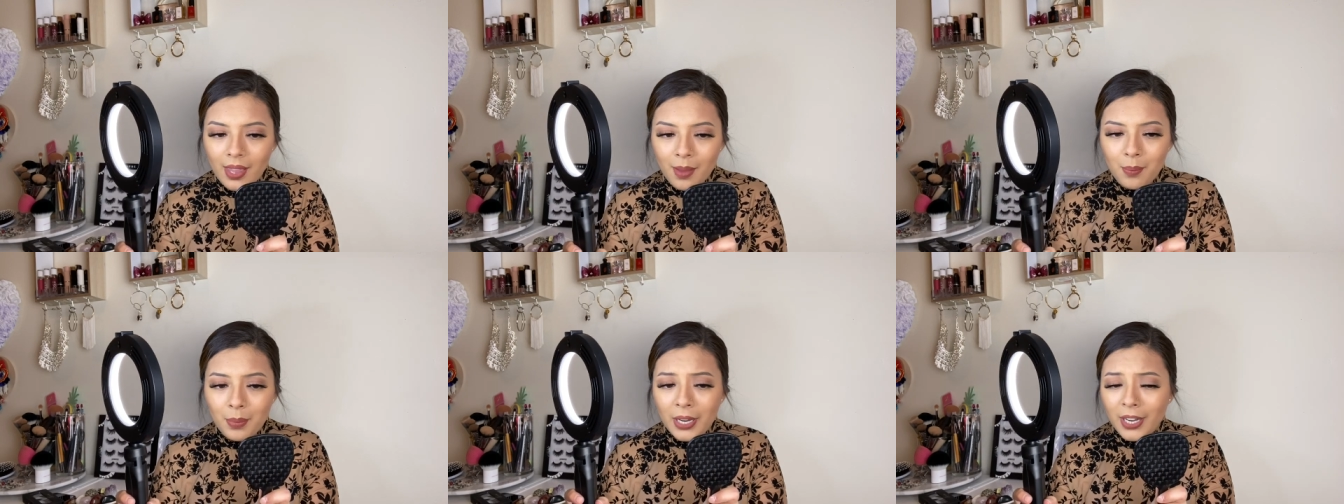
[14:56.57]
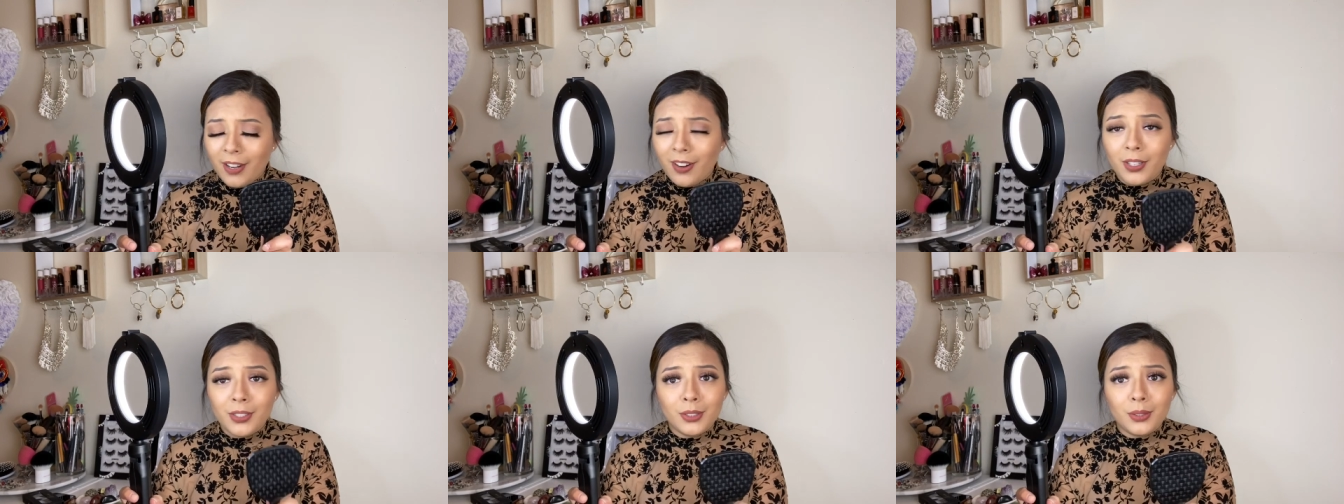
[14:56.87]
But
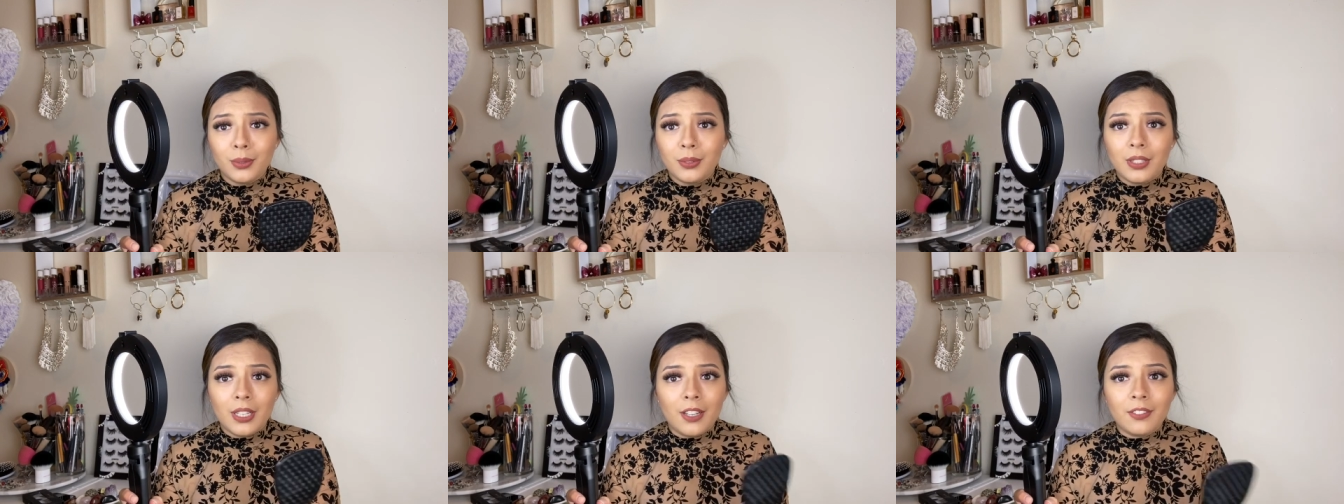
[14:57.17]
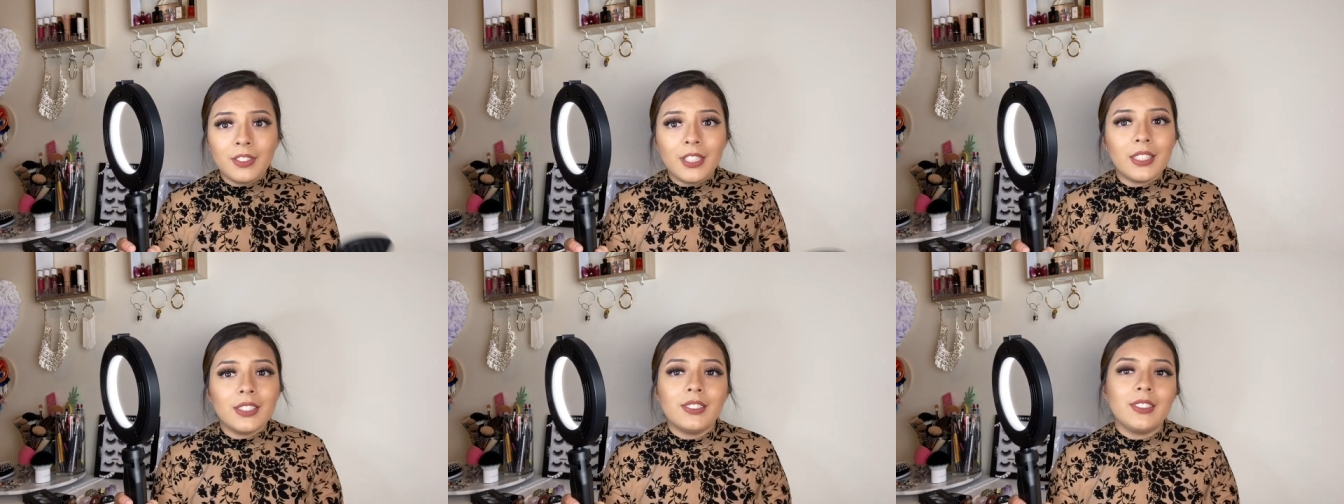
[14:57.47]
I also
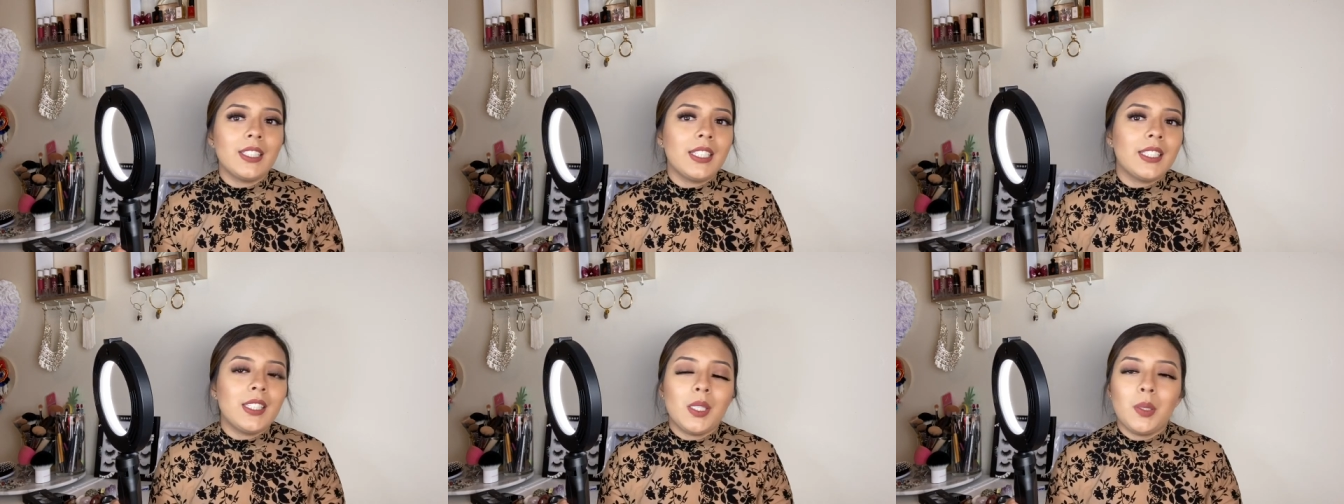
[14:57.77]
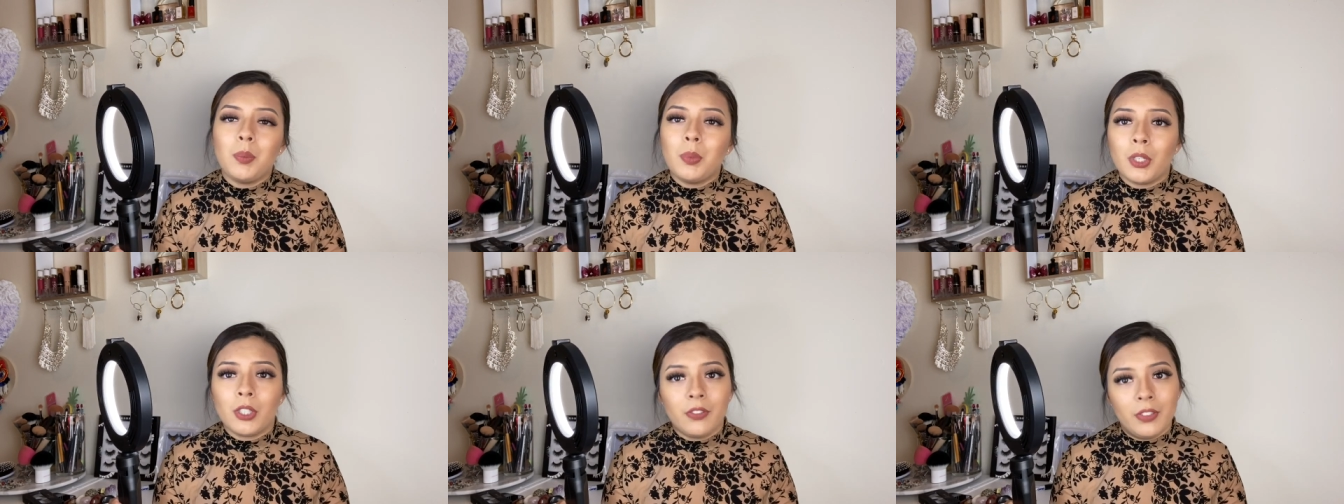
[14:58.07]
love that it's like the
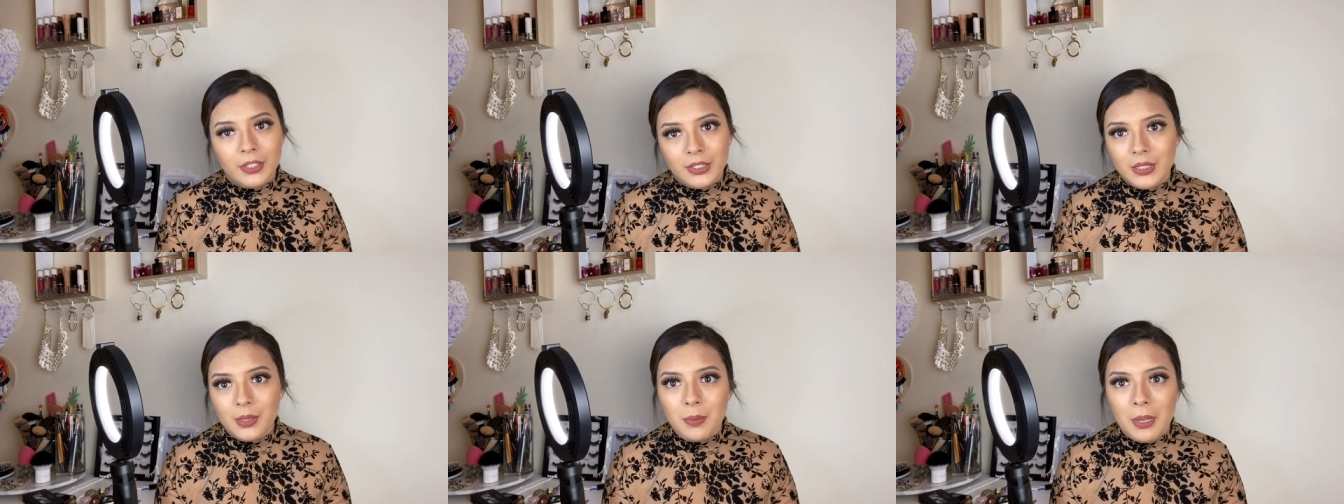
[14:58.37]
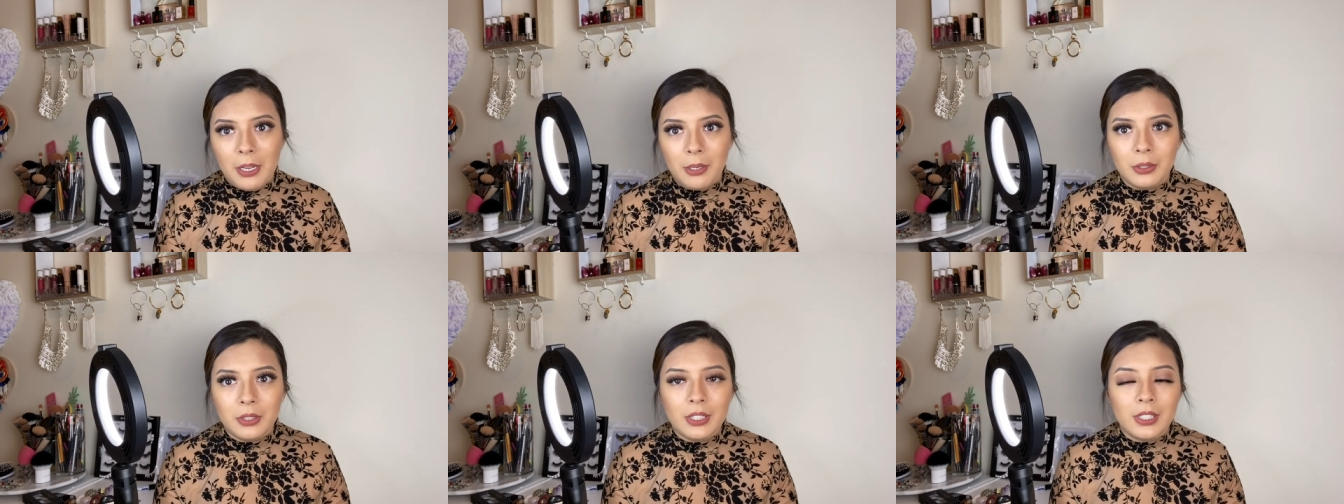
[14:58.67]
perfect
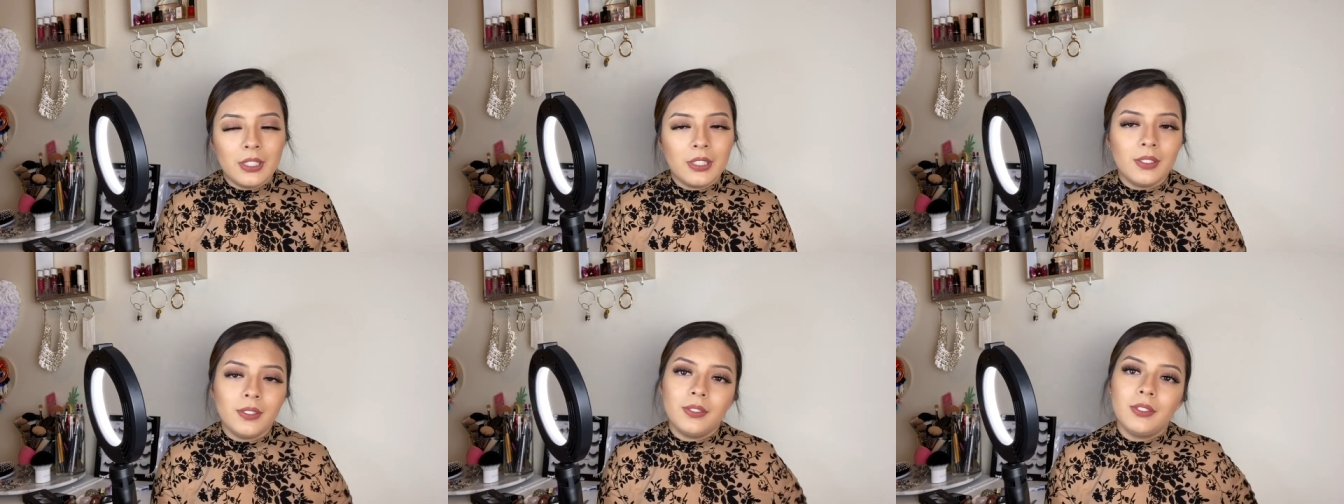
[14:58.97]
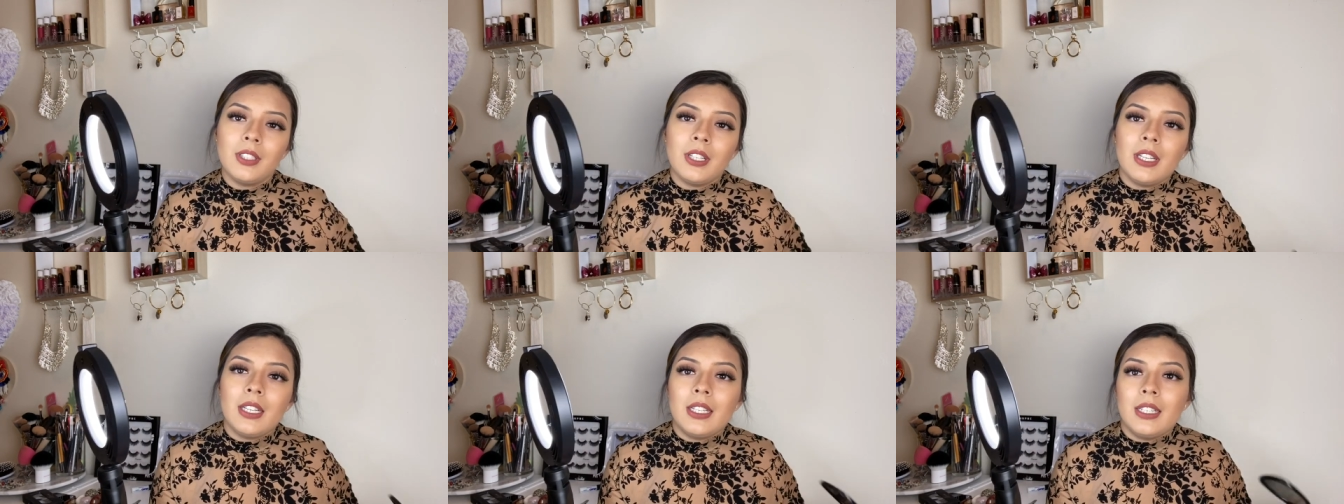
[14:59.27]
amount of
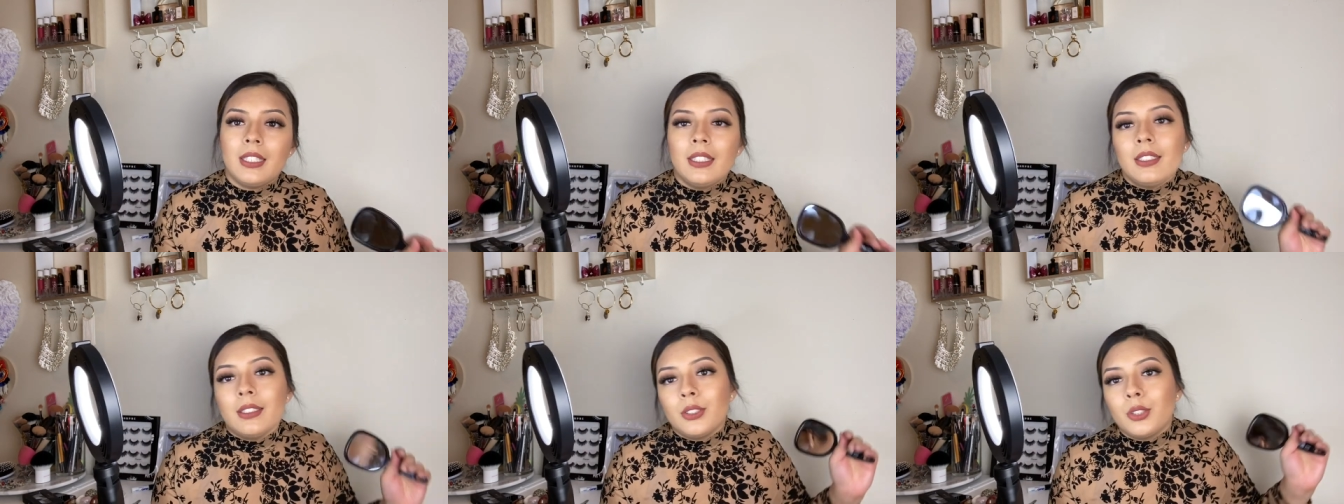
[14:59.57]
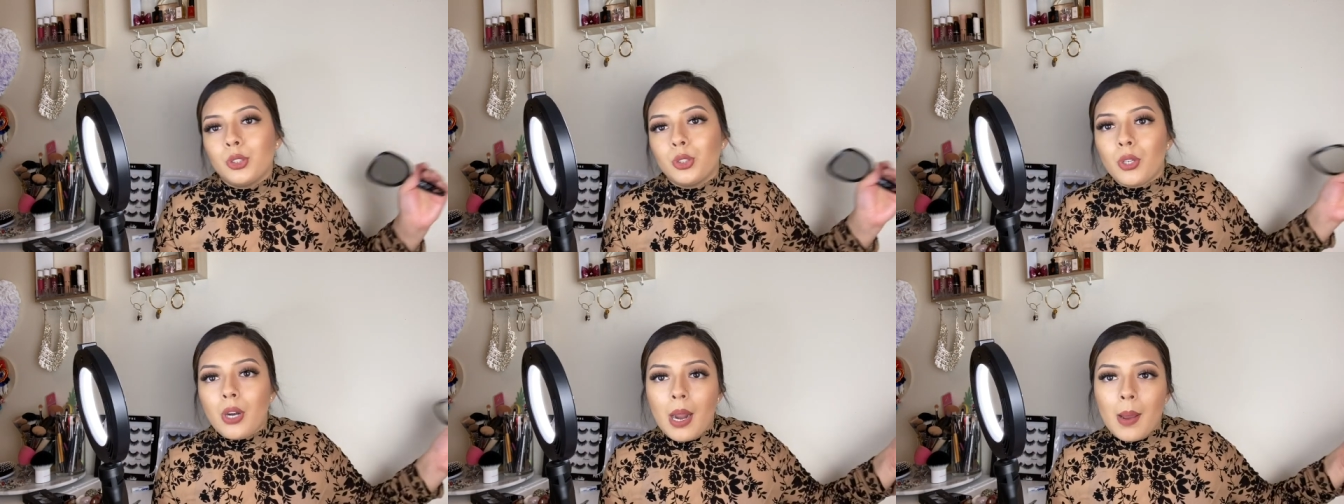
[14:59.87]

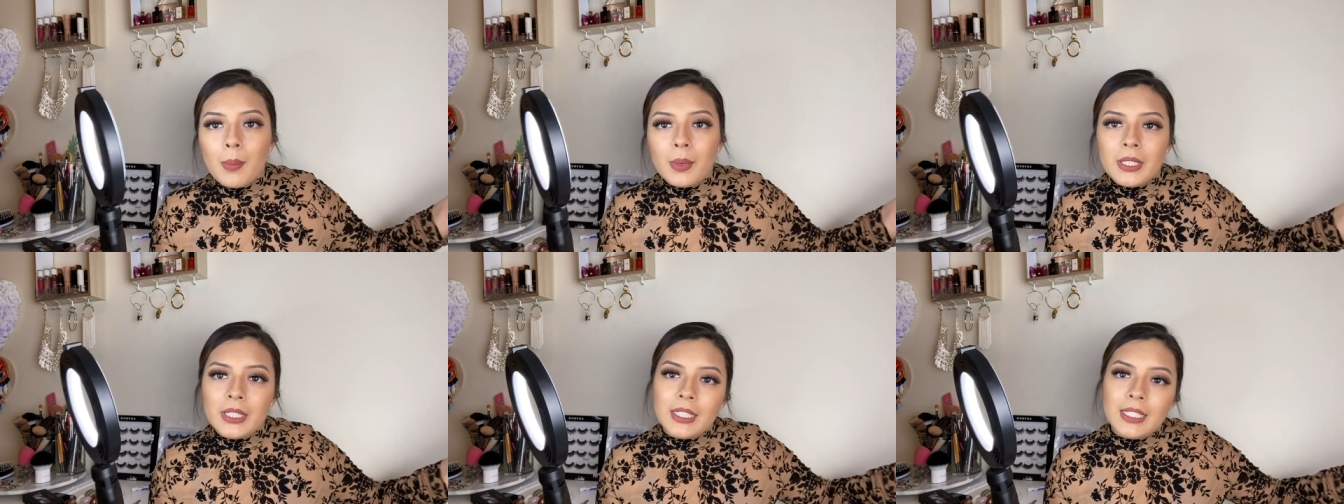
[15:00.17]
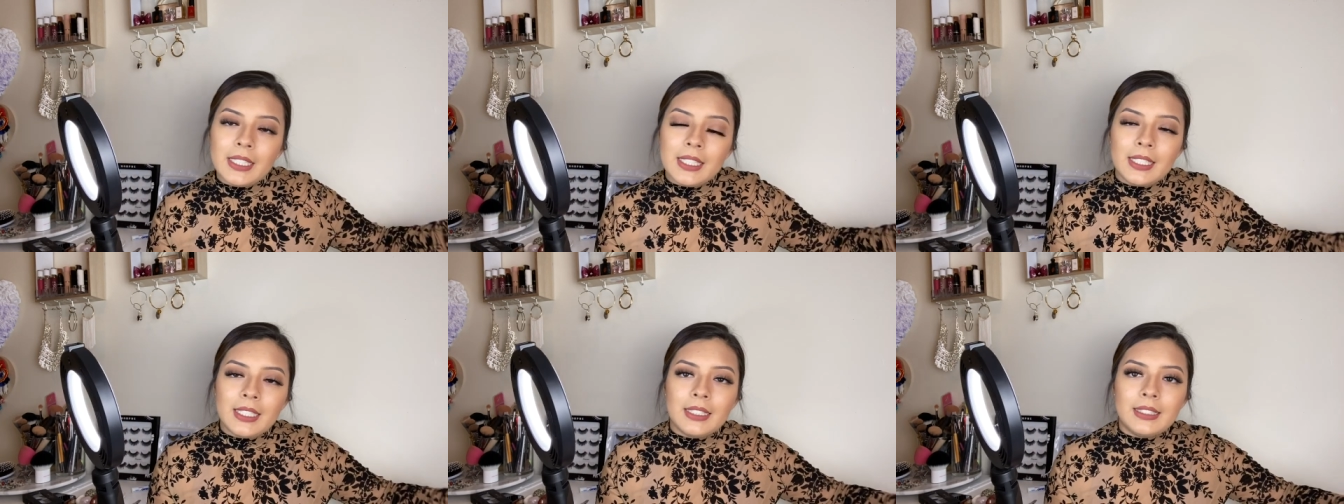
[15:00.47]
drama
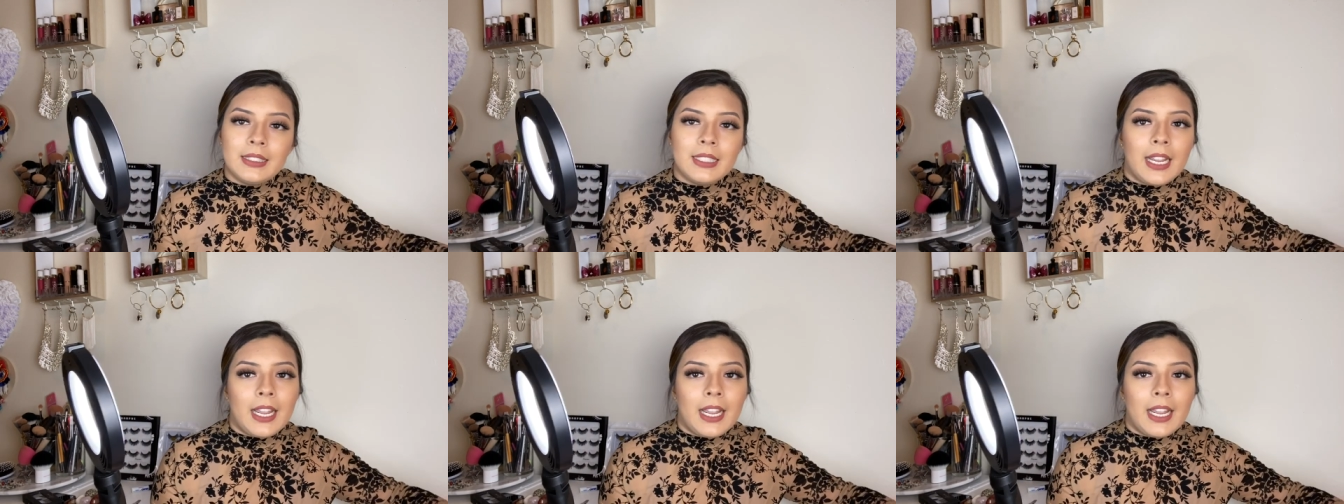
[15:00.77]
and